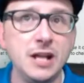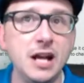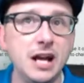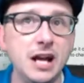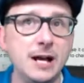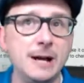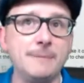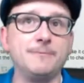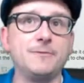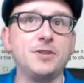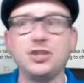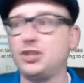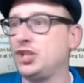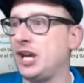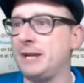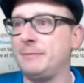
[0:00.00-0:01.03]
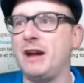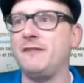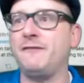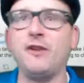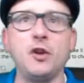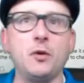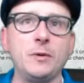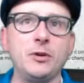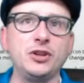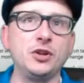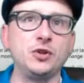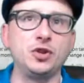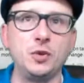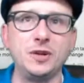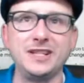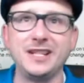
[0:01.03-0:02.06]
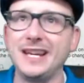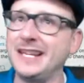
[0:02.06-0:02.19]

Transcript: Um, just check him out, follow him on your Twitter.